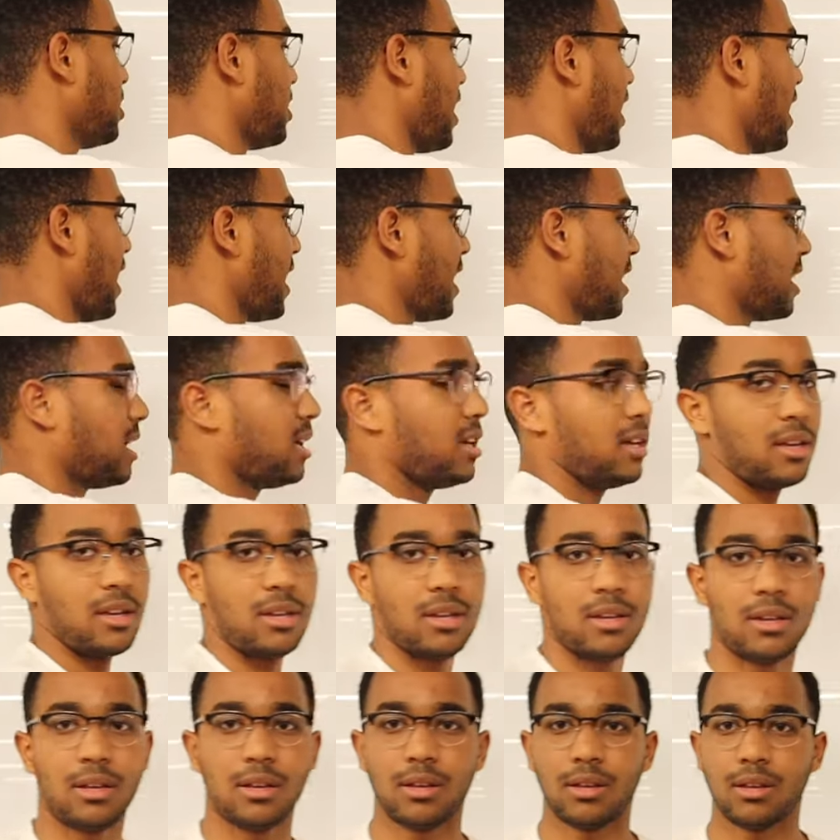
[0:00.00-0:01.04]
in A
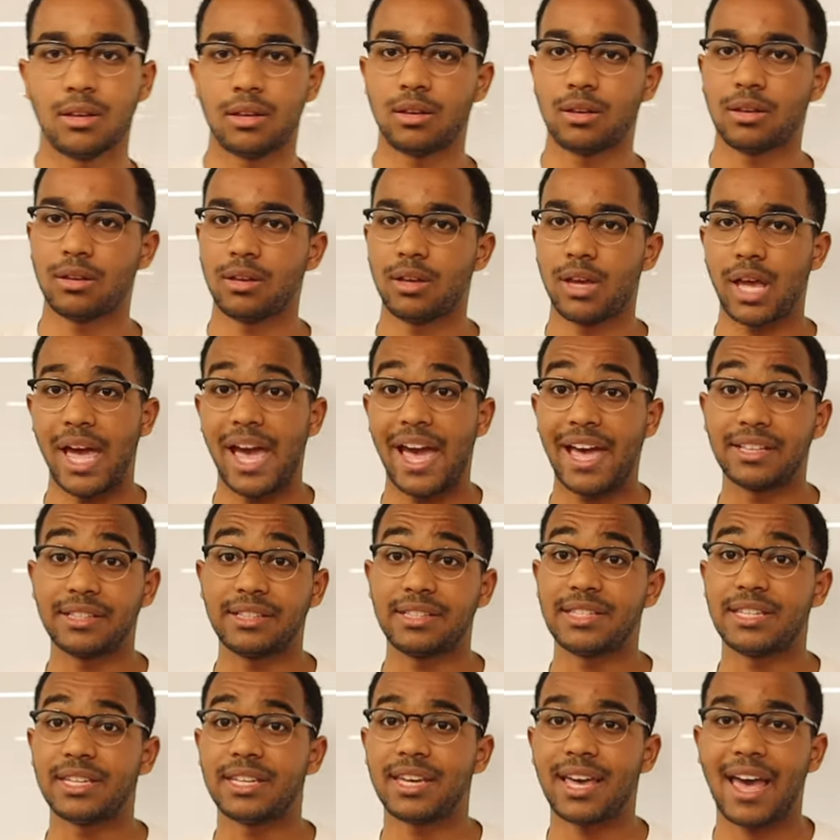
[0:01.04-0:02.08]

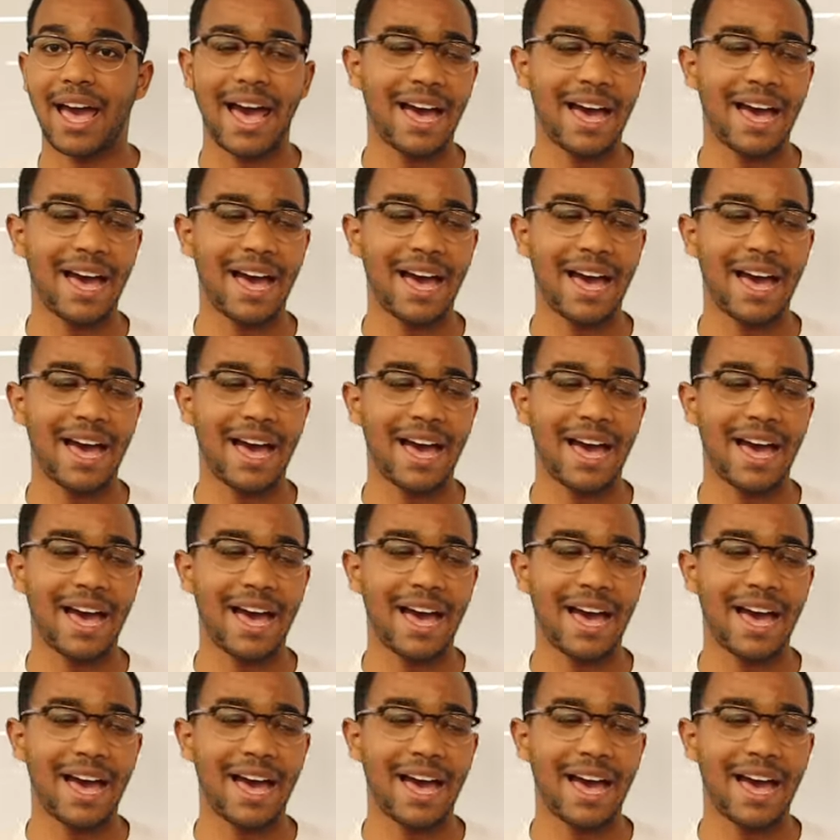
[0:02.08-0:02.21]
and T